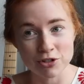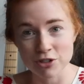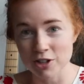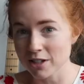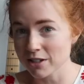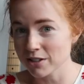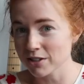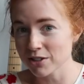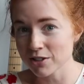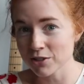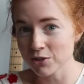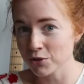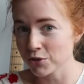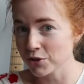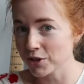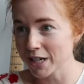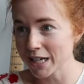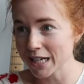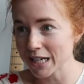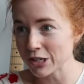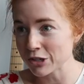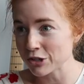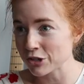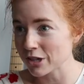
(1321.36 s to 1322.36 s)
just as
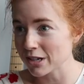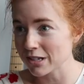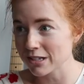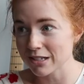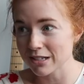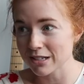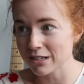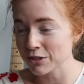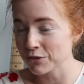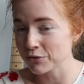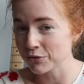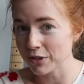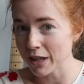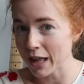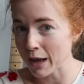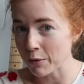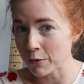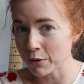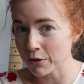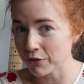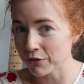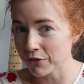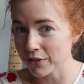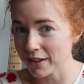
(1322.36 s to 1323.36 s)
green, just as
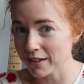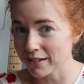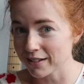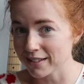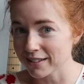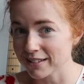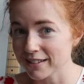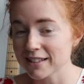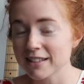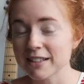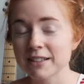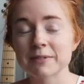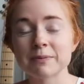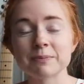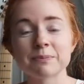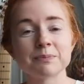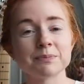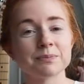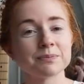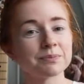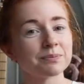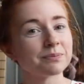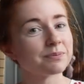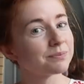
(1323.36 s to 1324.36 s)
flower filled.
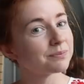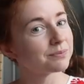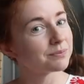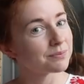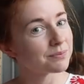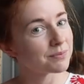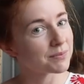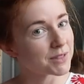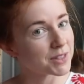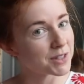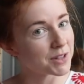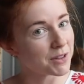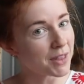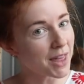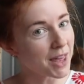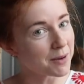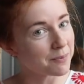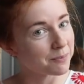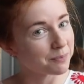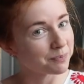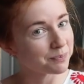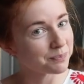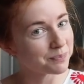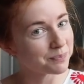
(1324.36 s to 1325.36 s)
See you then.